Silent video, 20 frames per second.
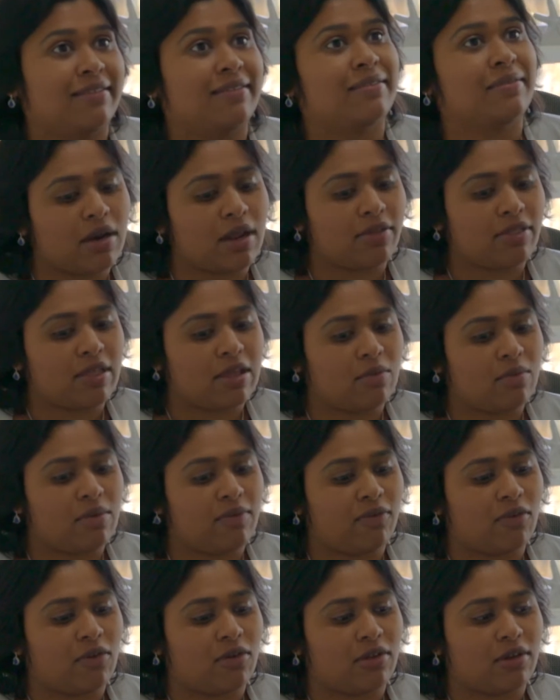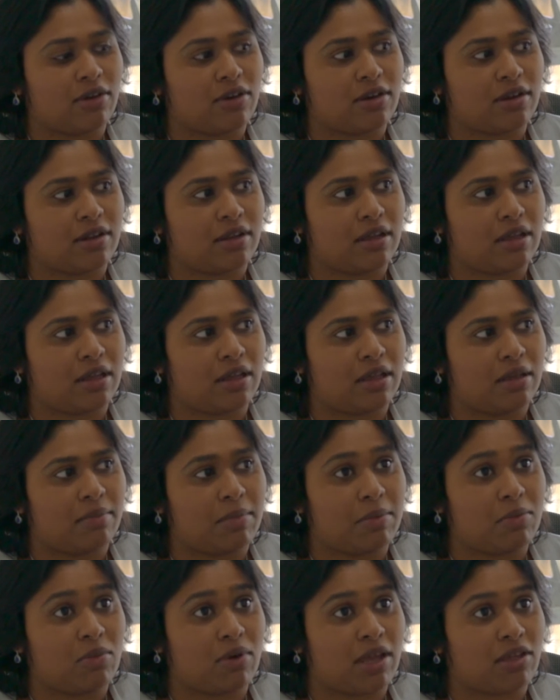And I think we've got a
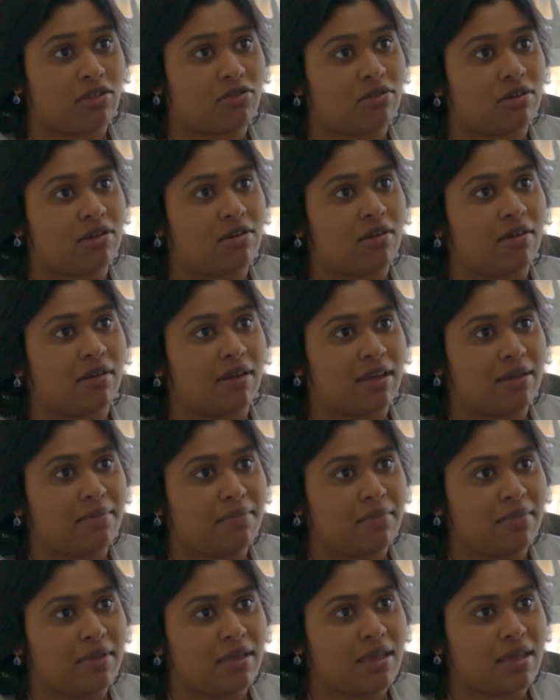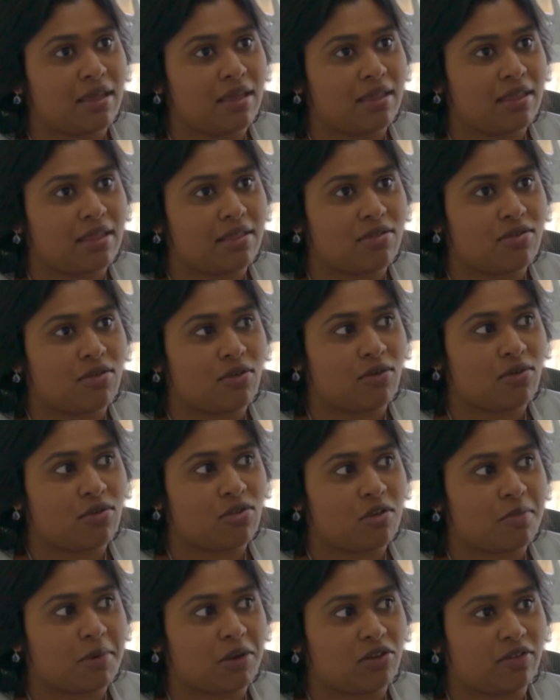bit more extra time here. There's no
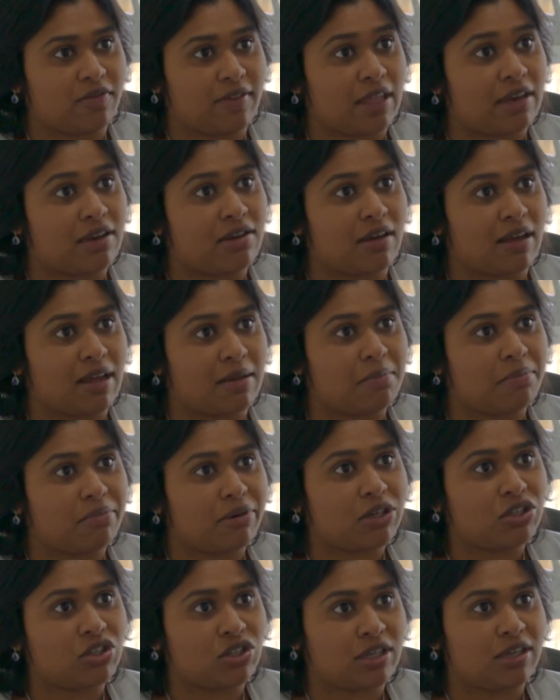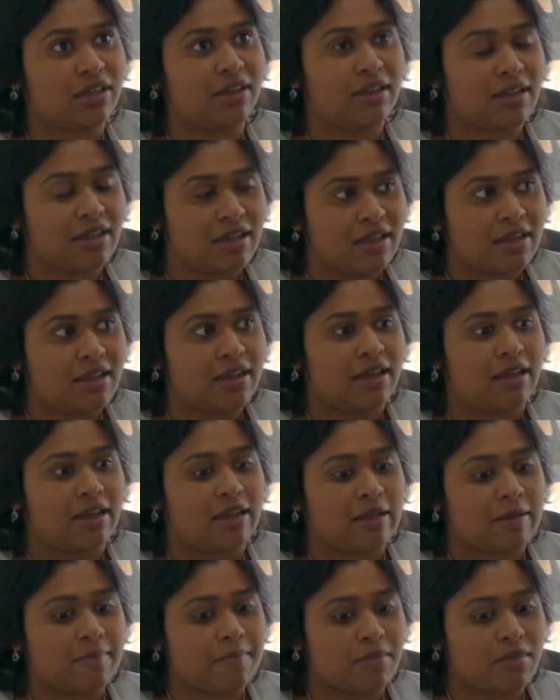so much of that time pressure,
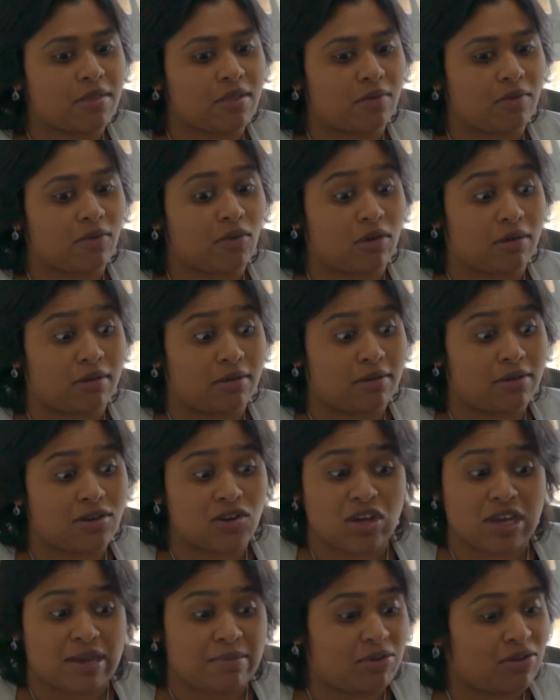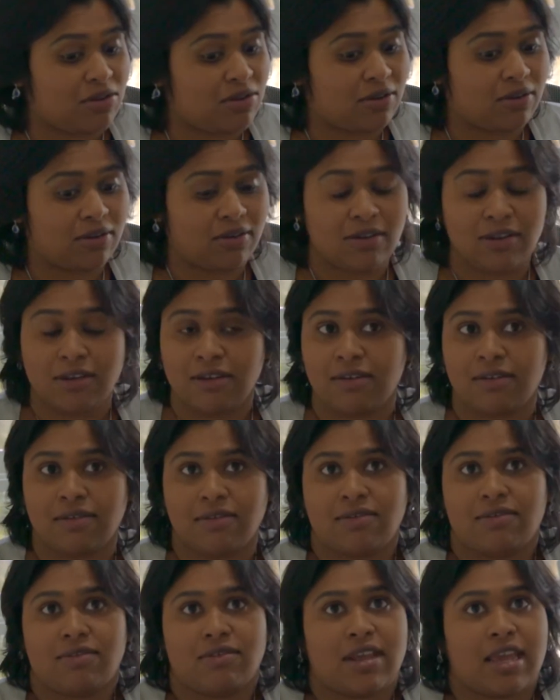so we've got time to
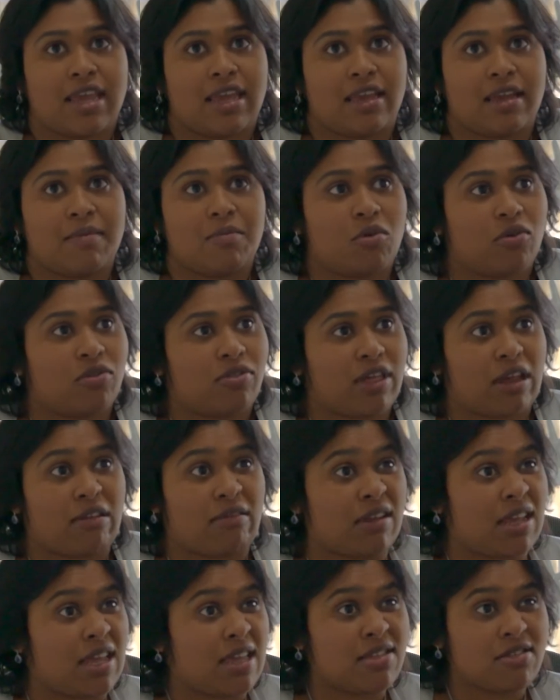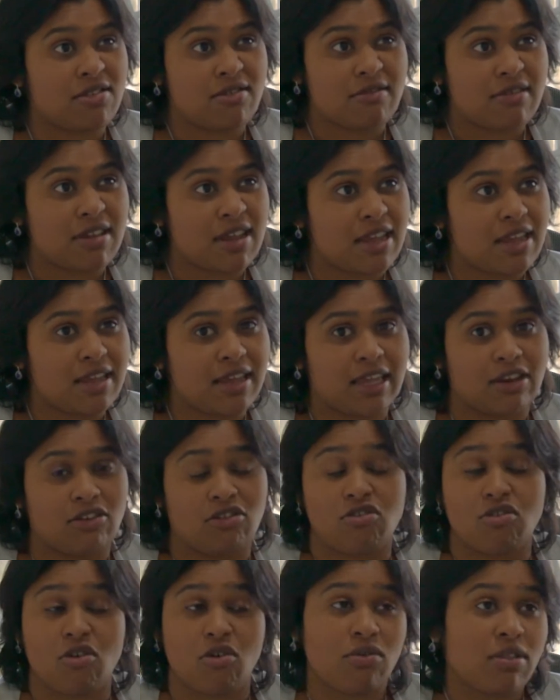take a more thorough history, get
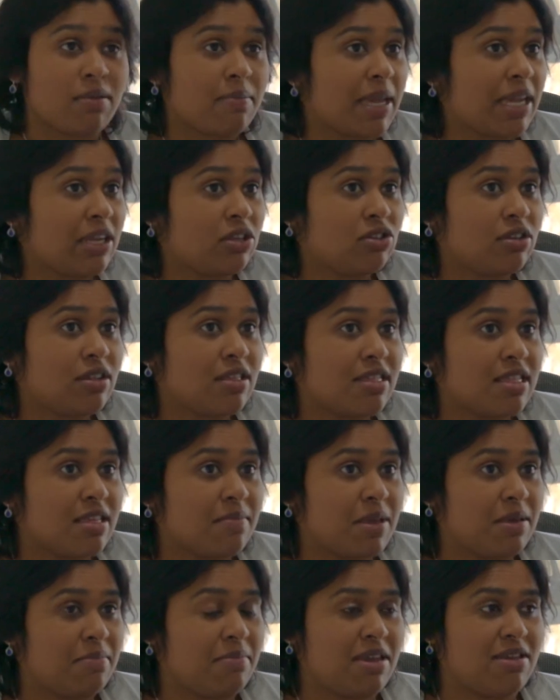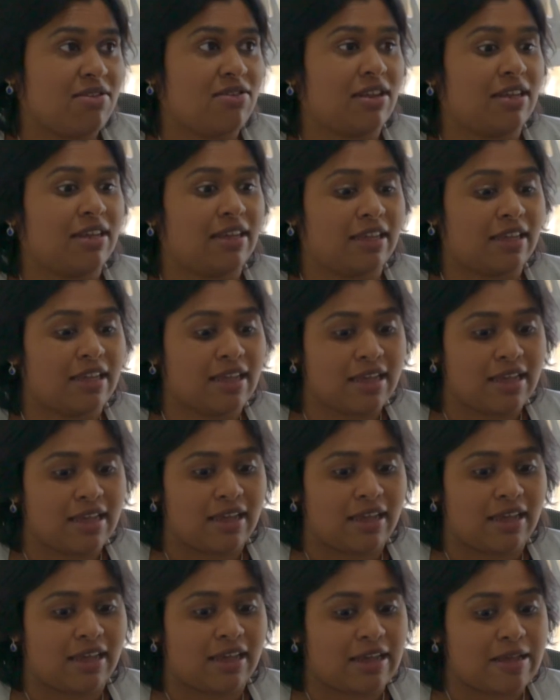to know the patients a bit better,
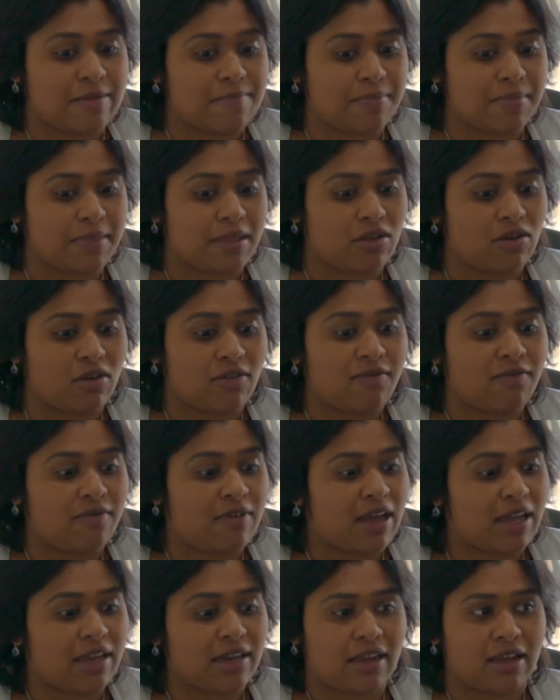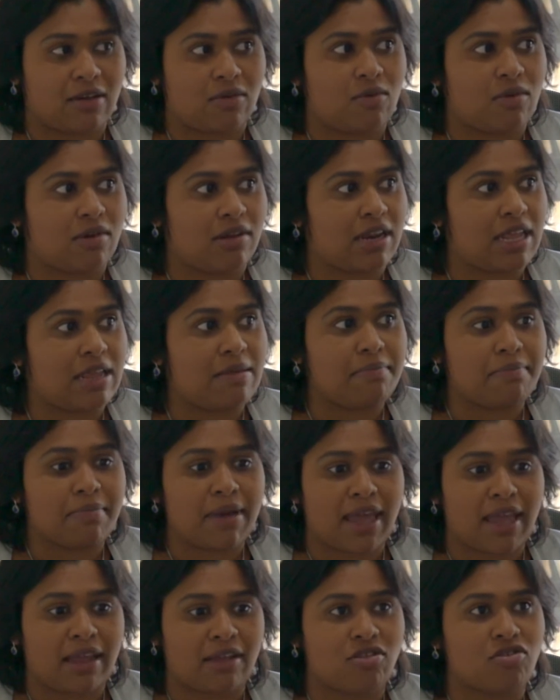you know, find out what
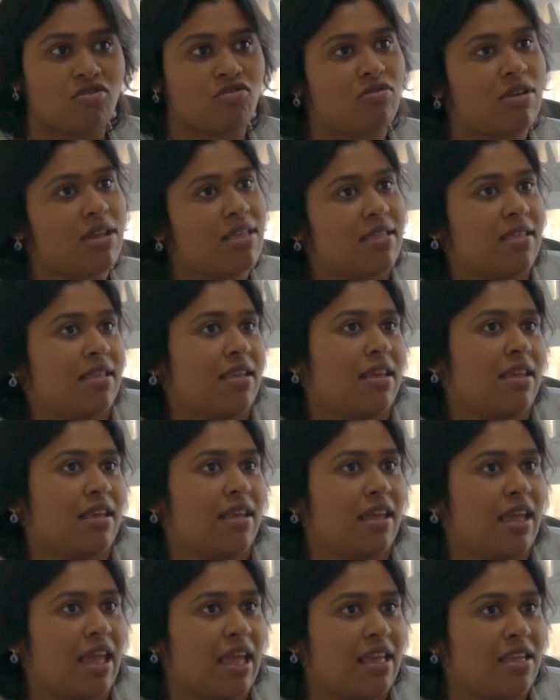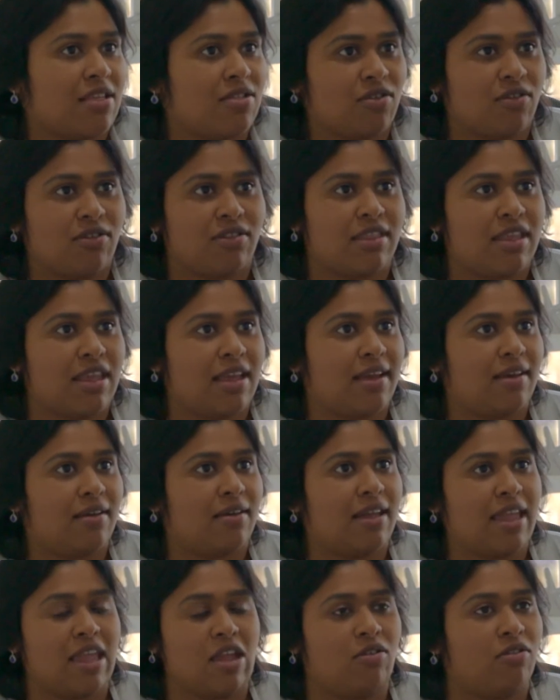impact stress has on their
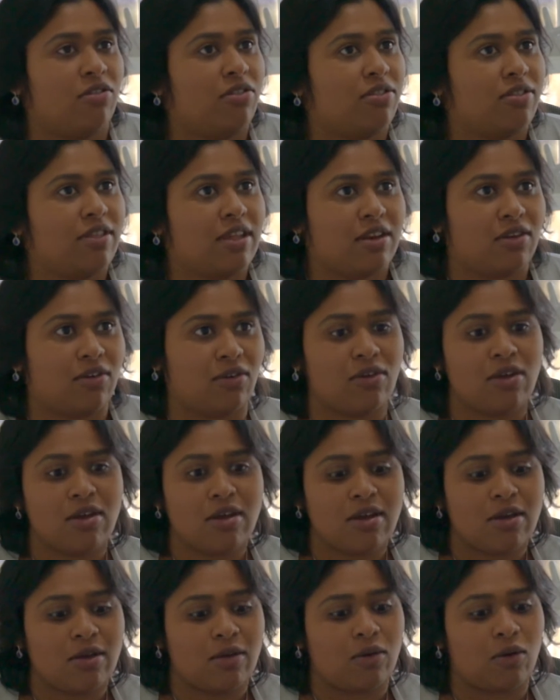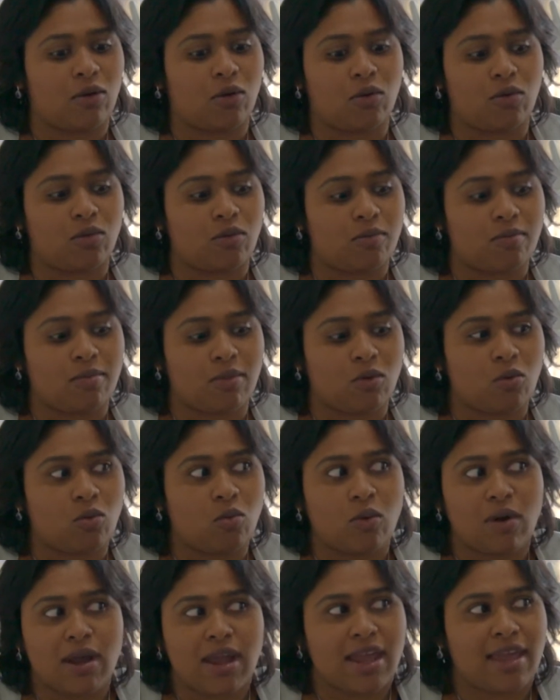health, you know, or
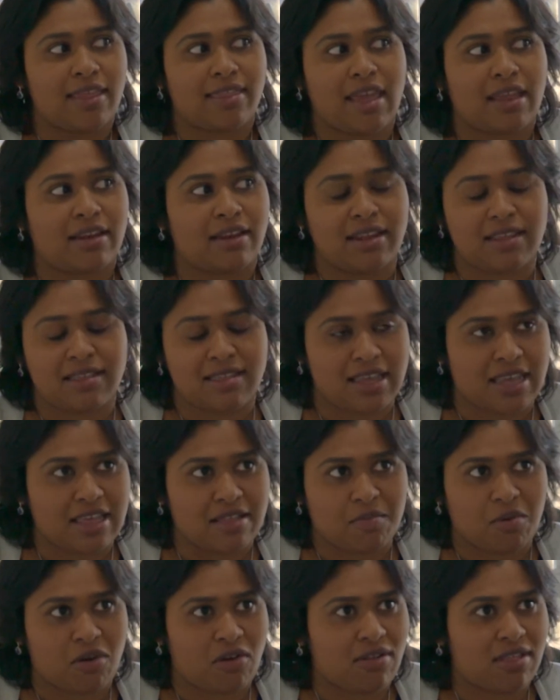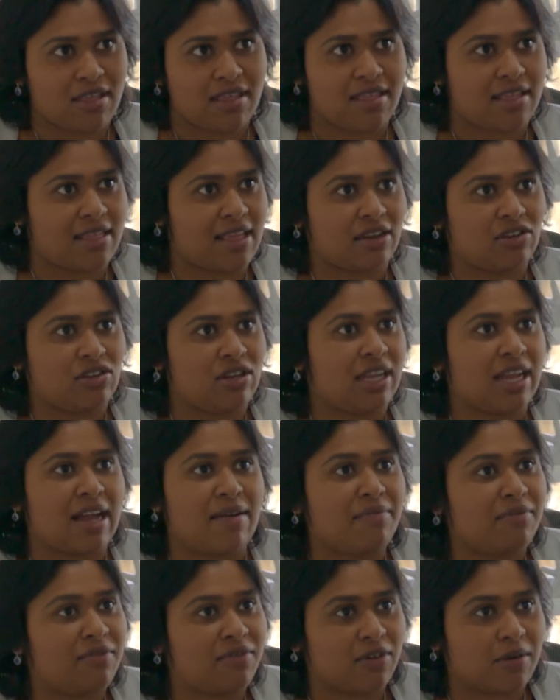where that disease process has actually
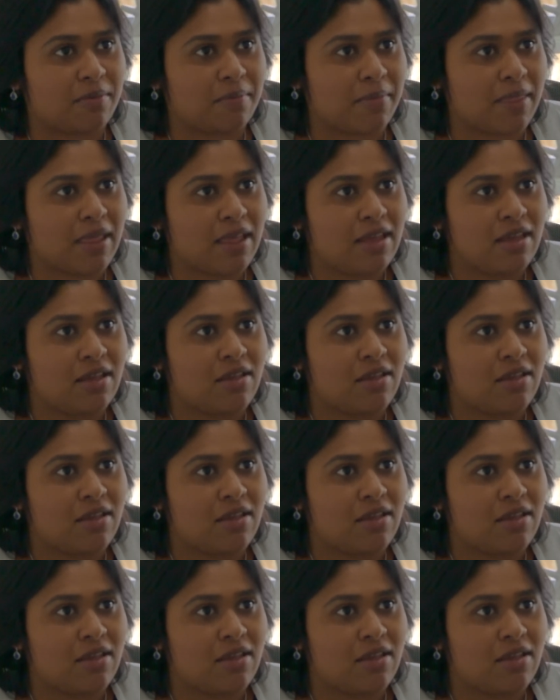come from.